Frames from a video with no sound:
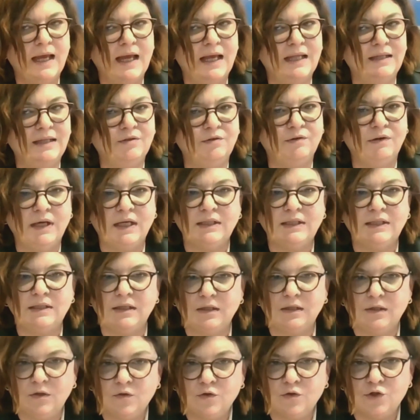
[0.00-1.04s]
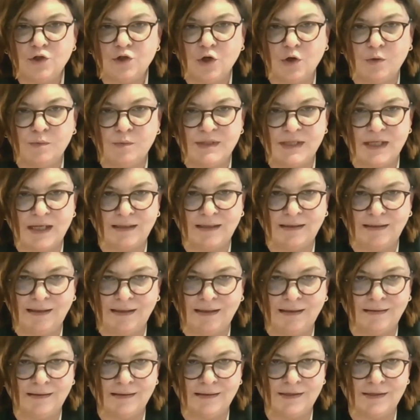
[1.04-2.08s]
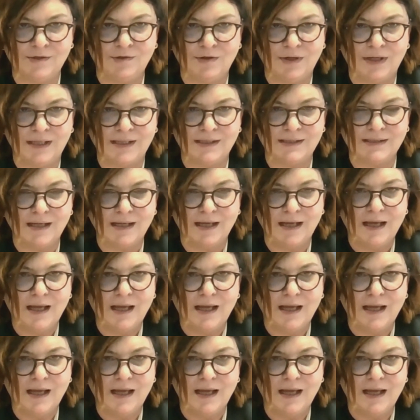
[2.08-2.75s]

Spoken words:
and creating new jobs and industries.